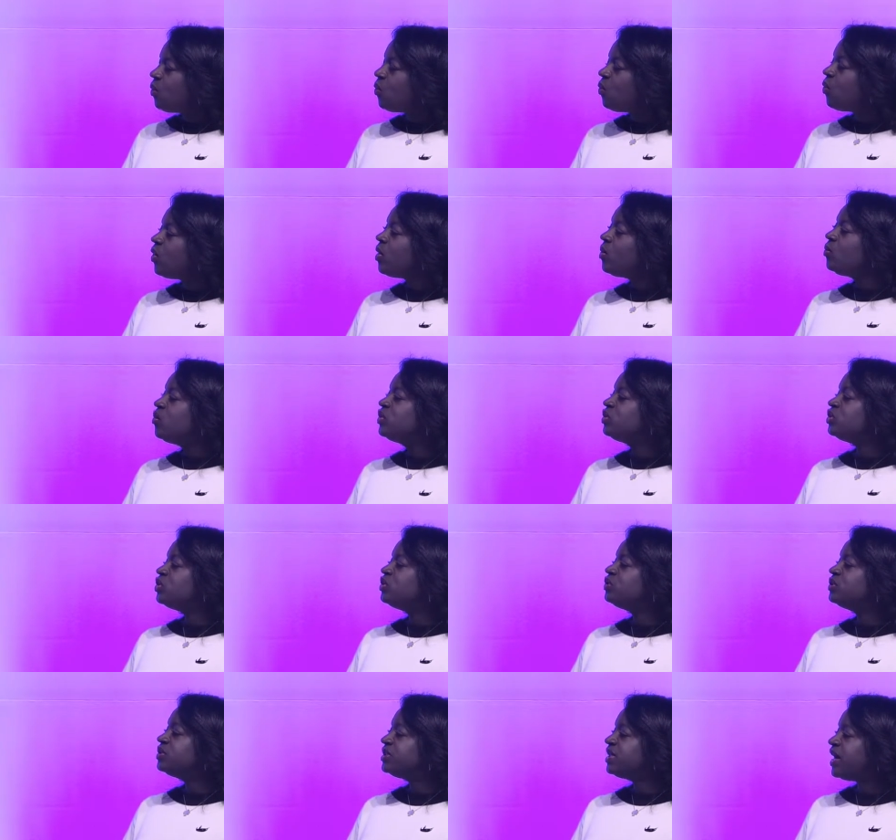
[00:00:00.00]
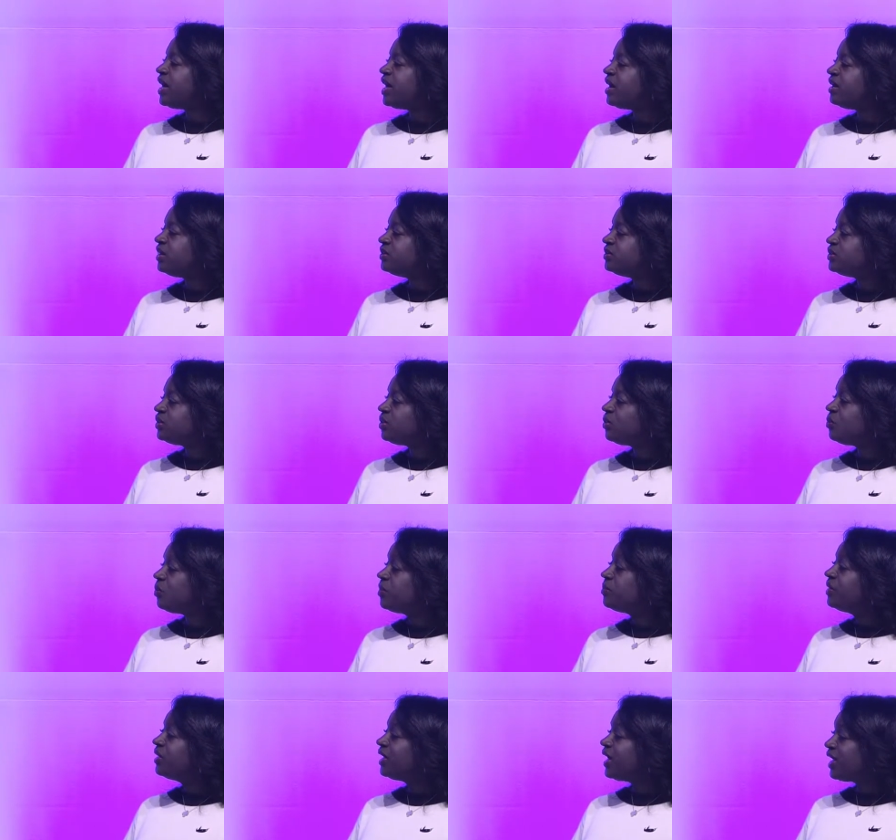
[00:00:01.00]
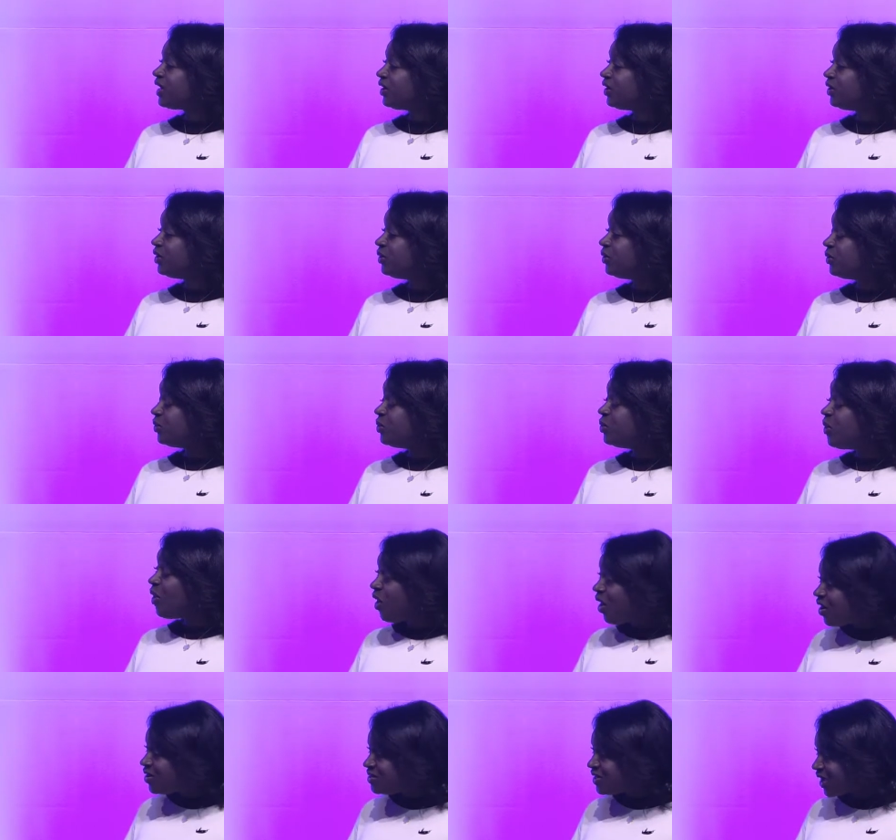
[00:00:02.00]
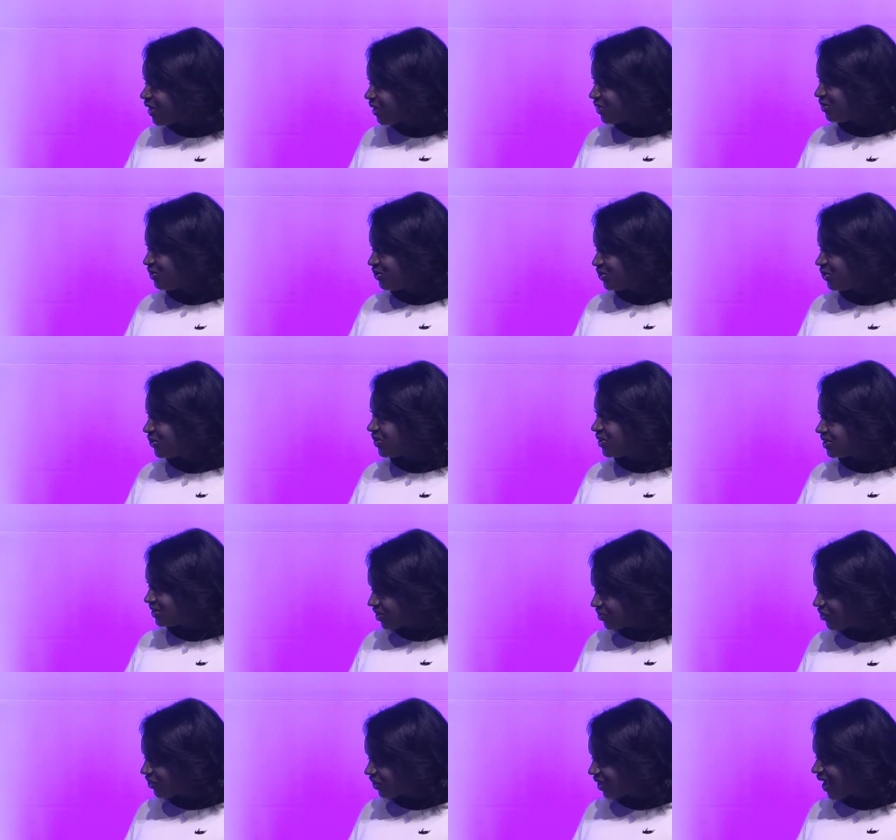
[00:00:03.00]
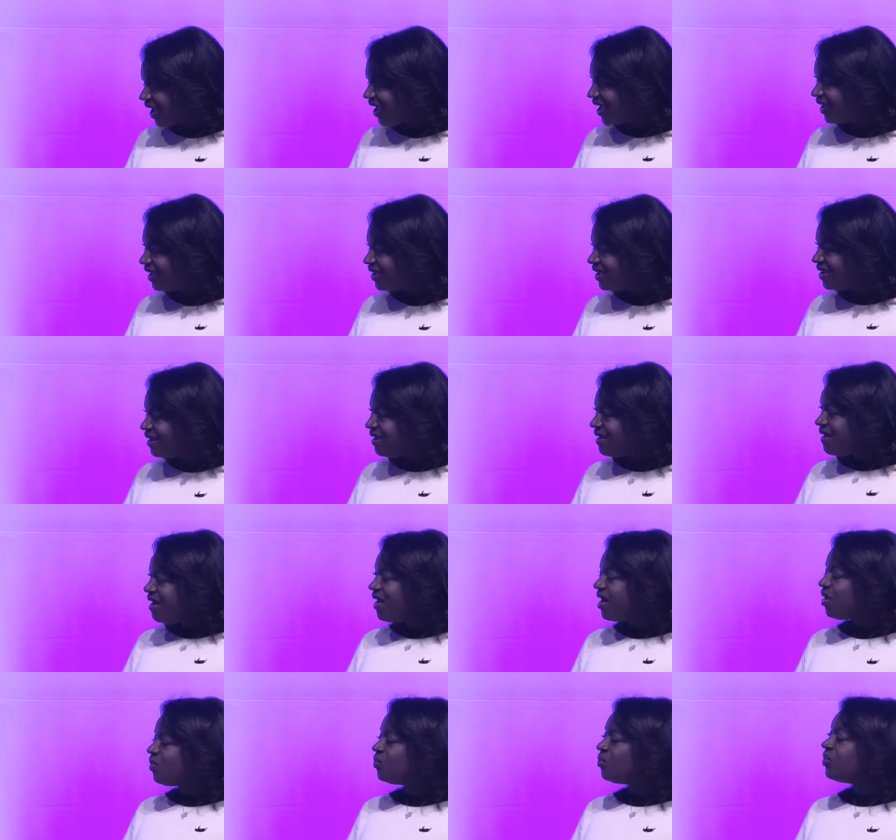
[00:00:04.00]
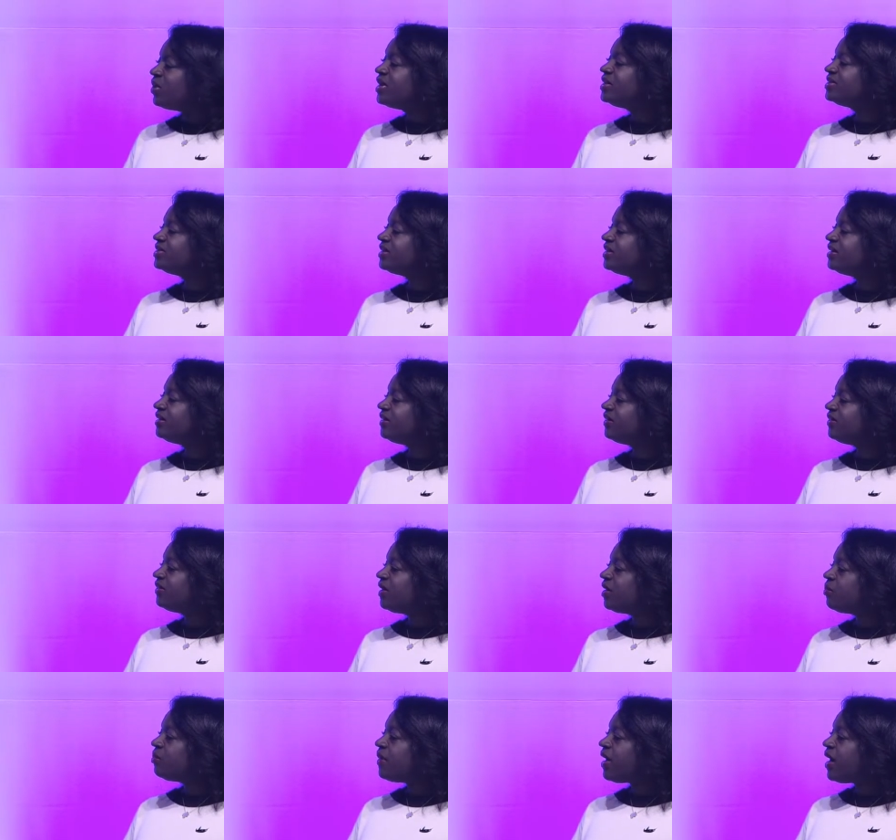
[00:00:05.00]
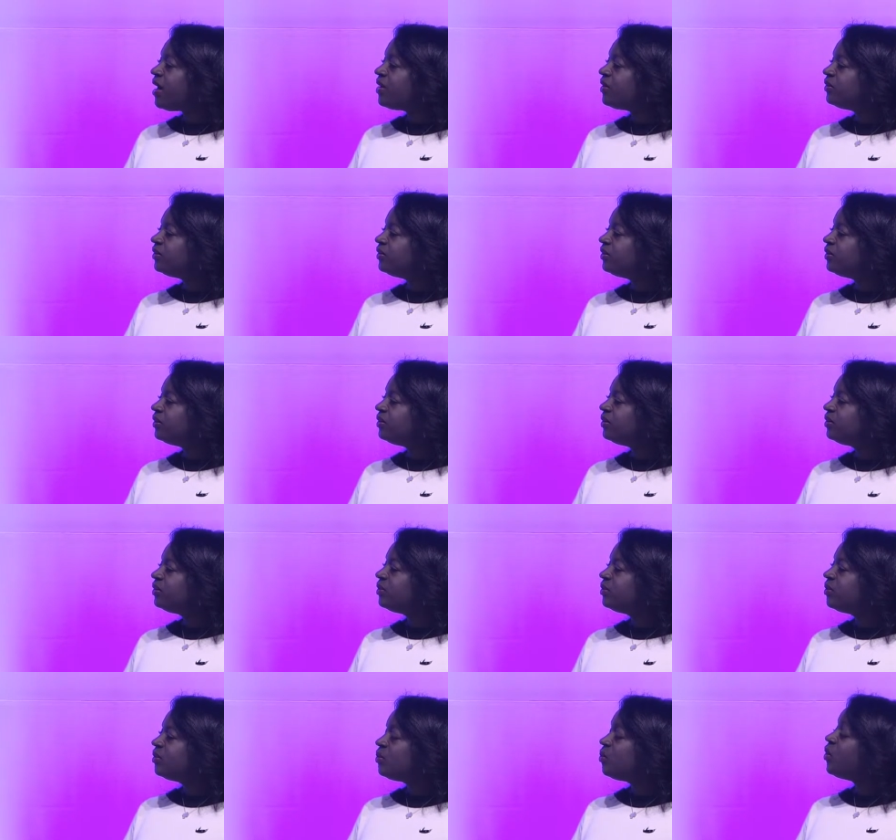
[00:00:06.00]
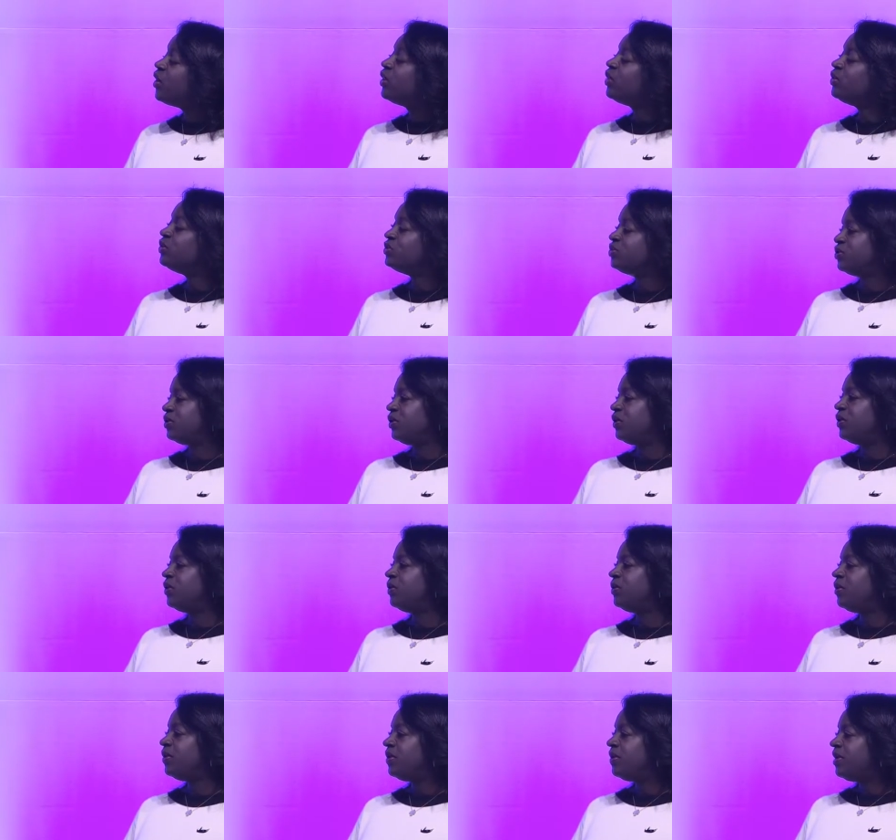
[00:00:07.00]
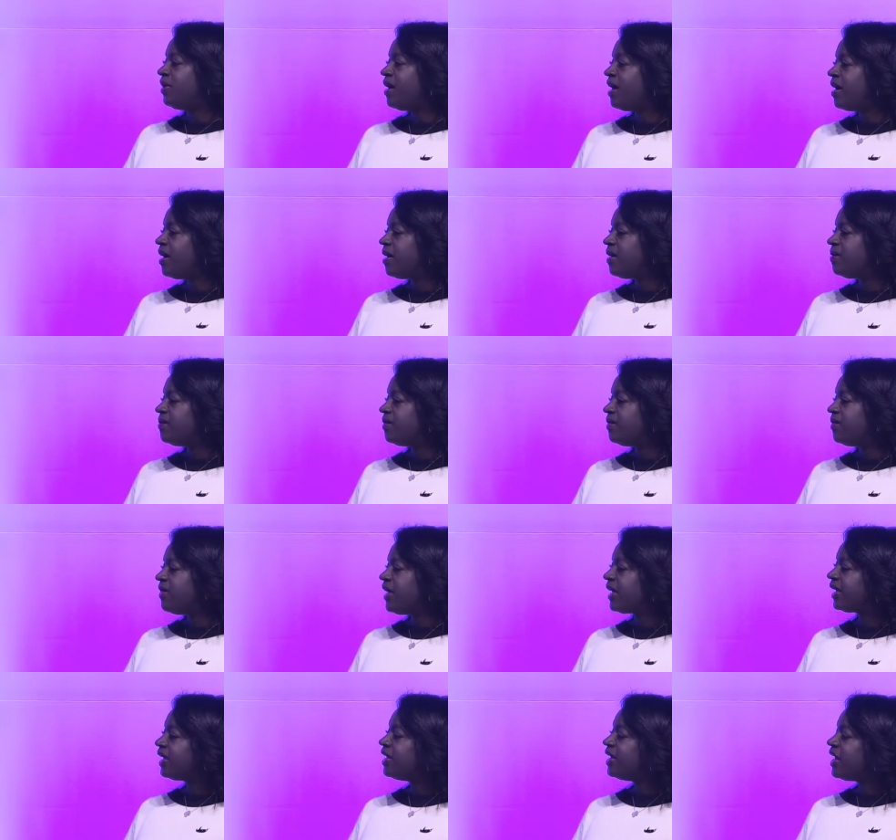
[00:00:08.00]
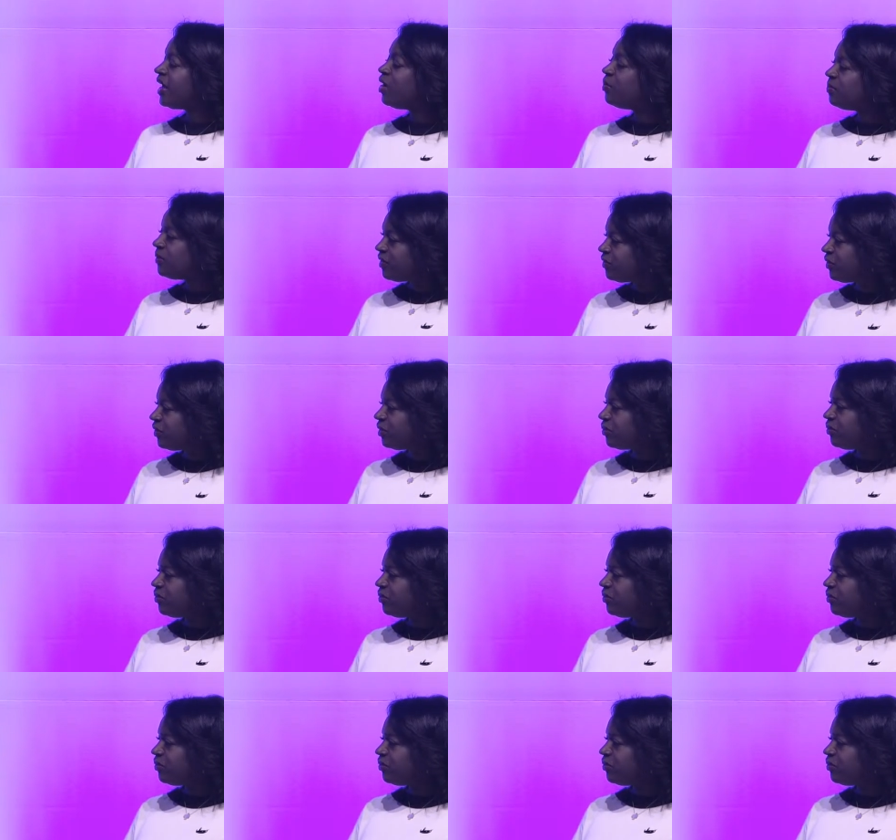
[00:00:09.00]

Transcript: what would you say to women like you who are telling stories every day? Uh, what is it about what you do um, that can help other